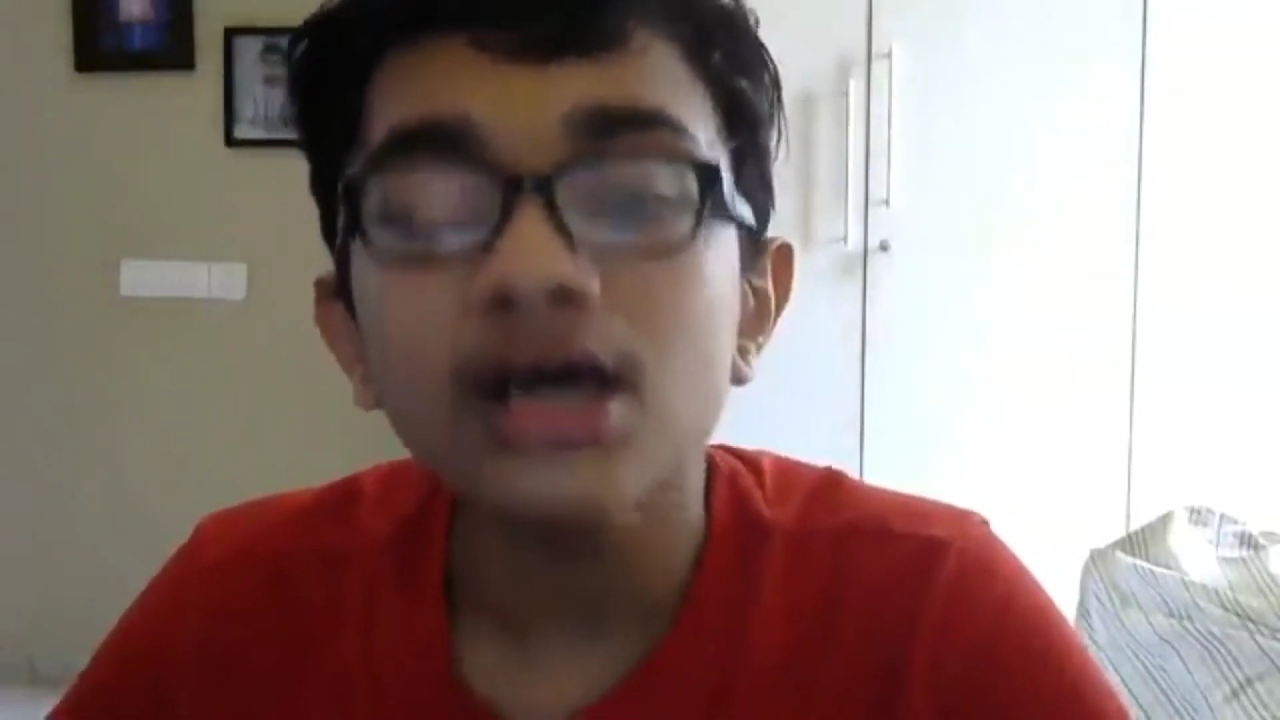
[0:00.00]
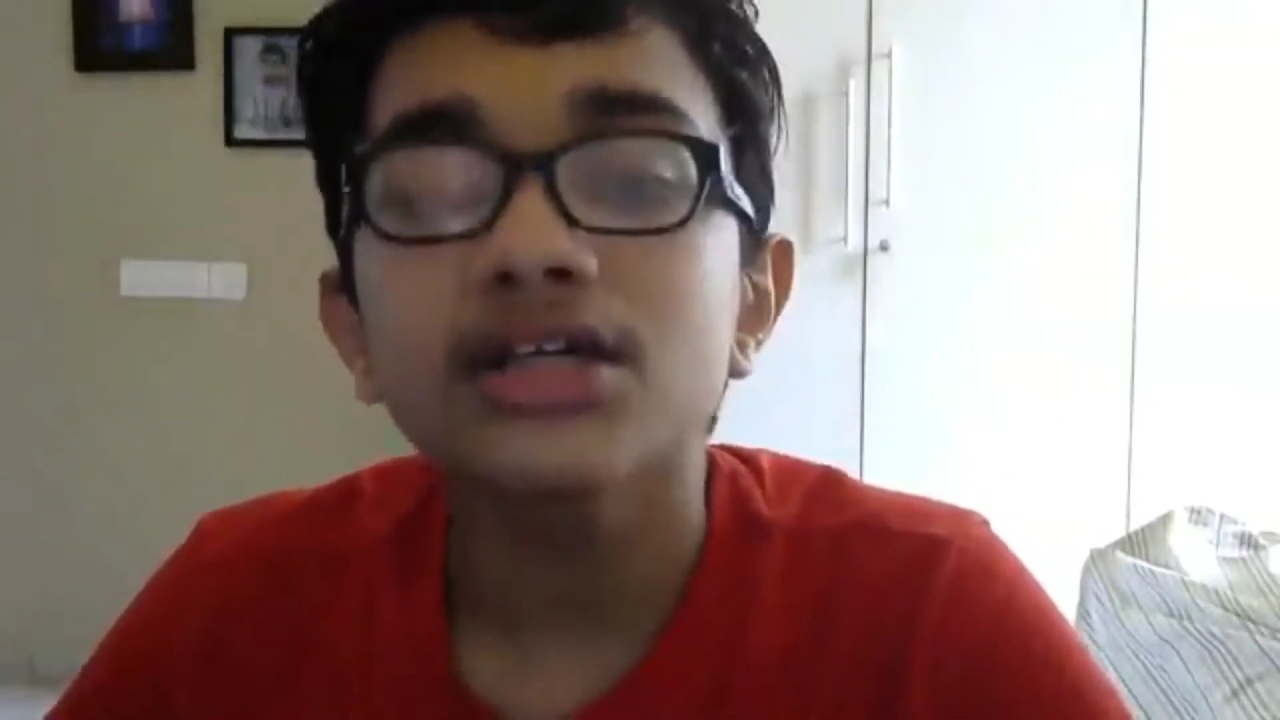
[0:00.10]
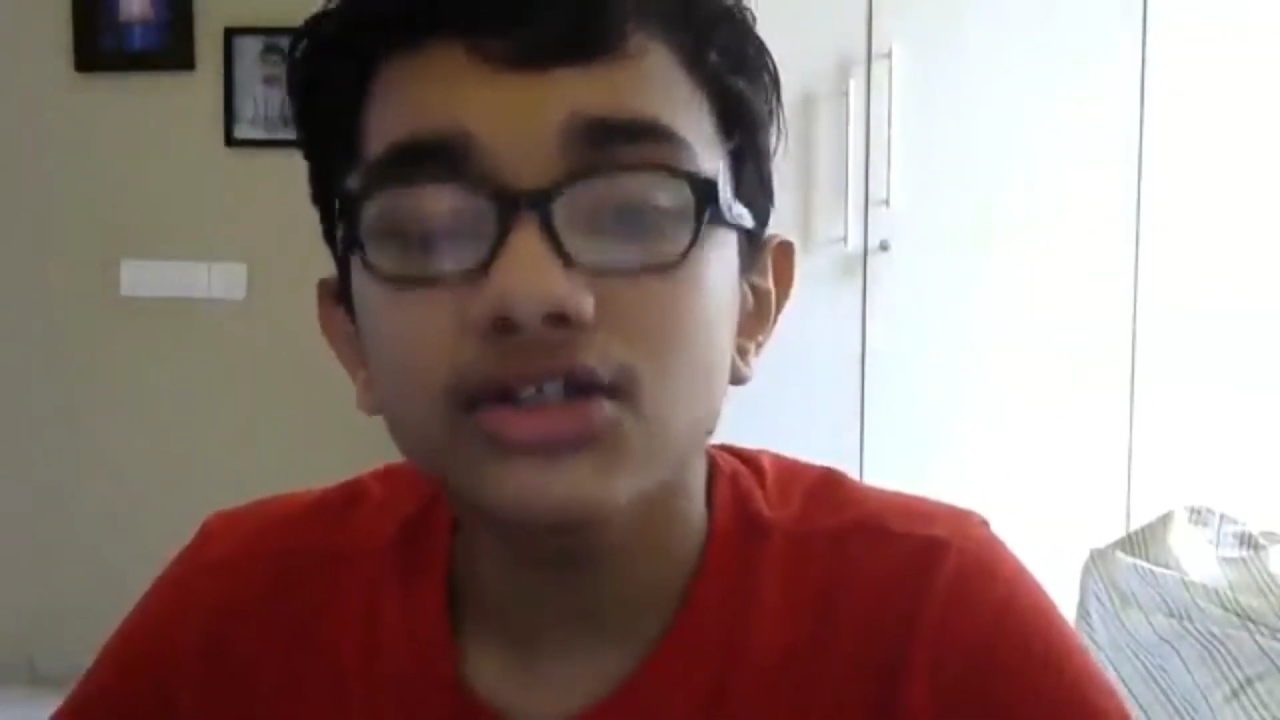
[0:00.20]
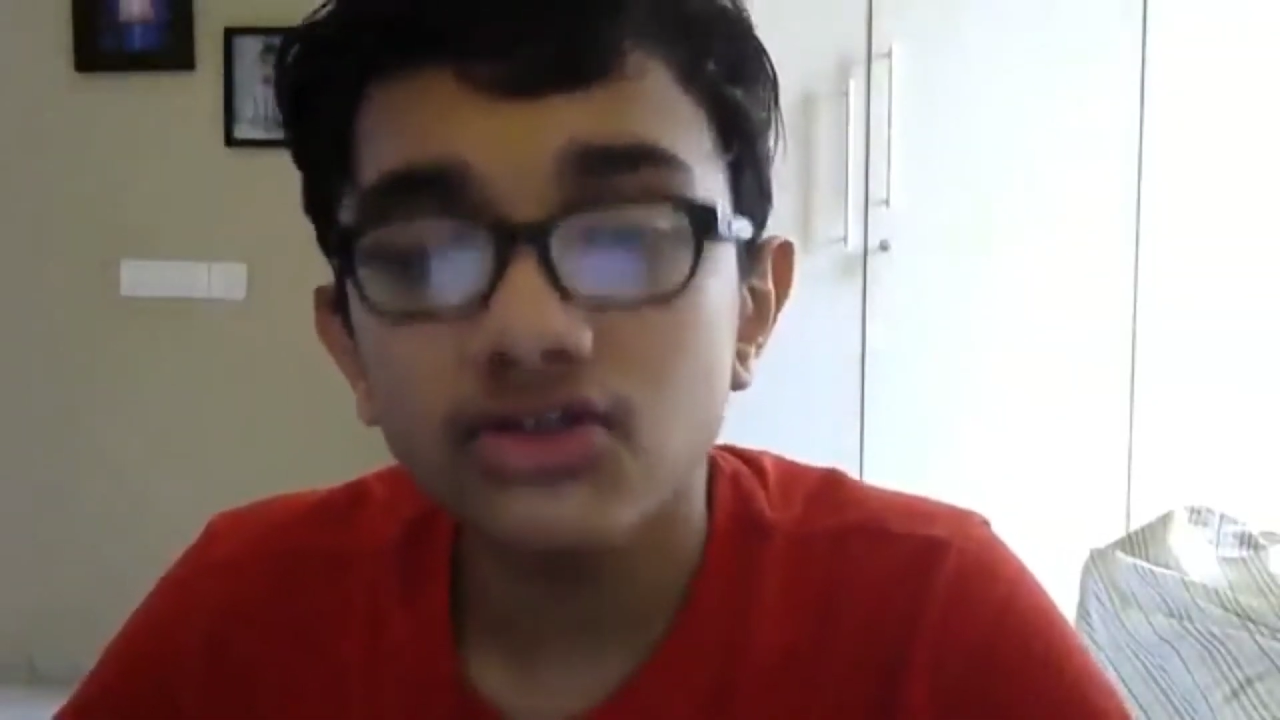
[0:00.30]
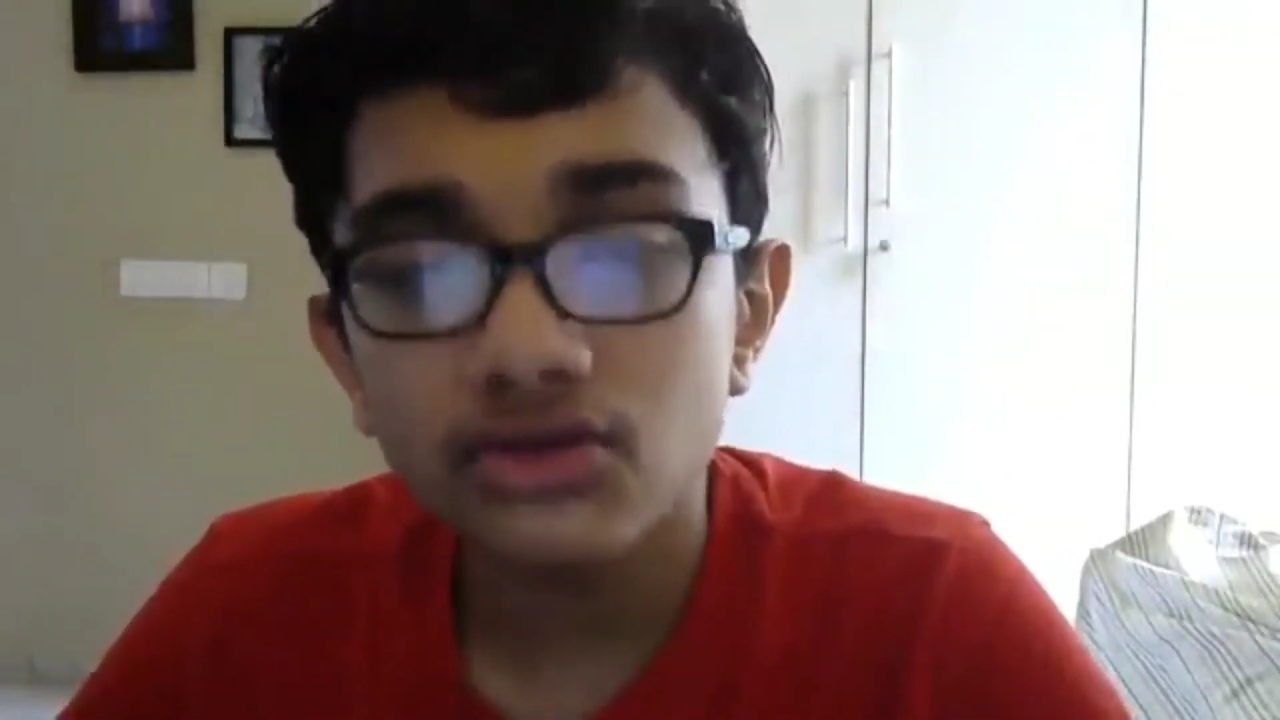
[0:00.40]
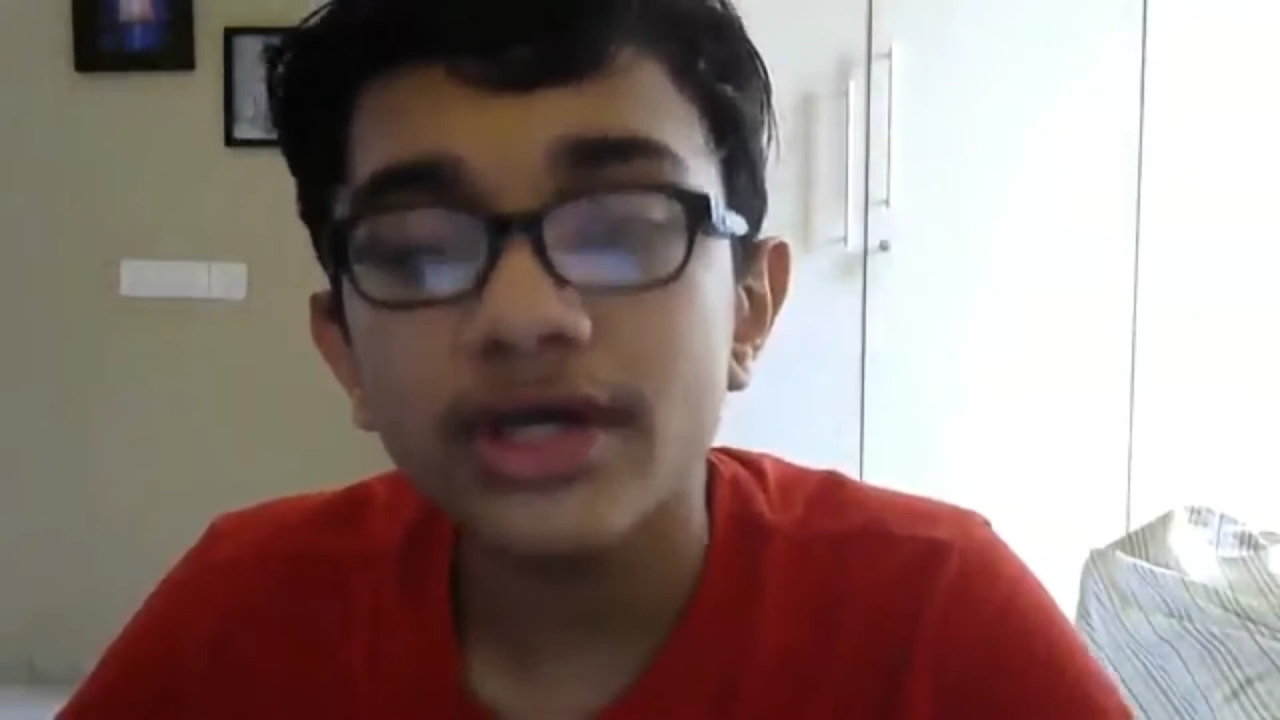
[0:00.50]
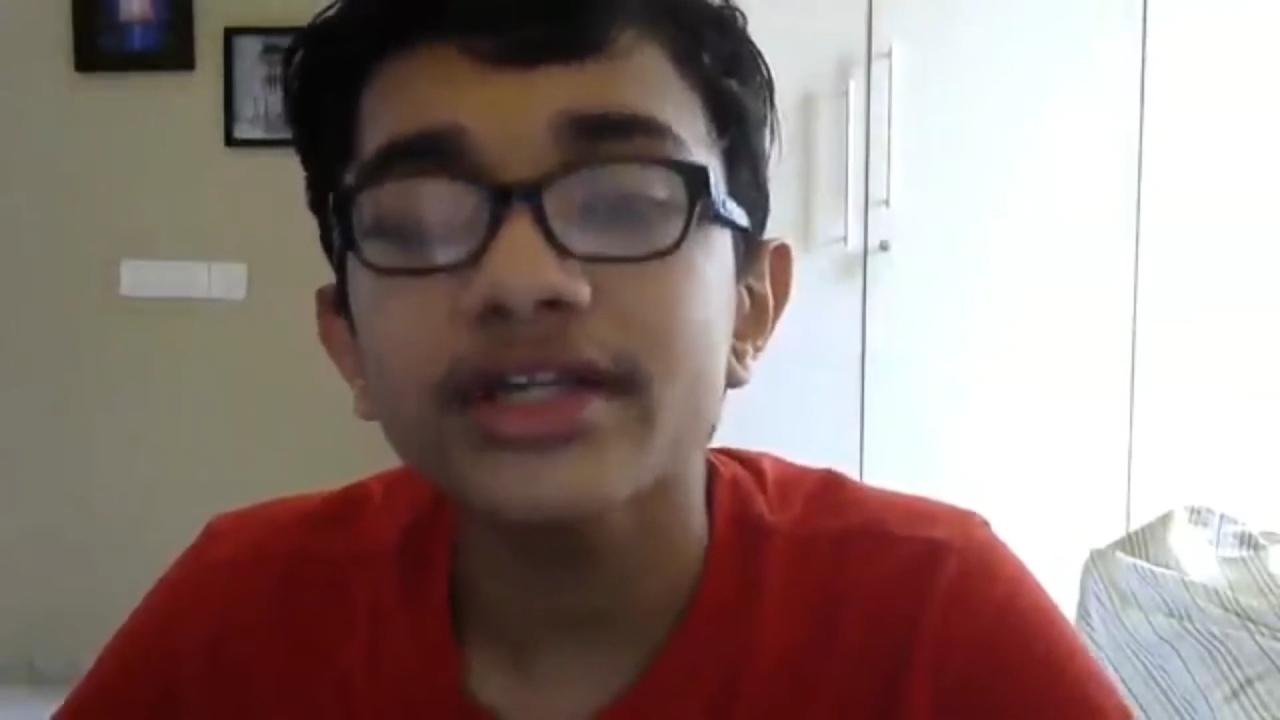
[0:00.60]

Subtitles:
You,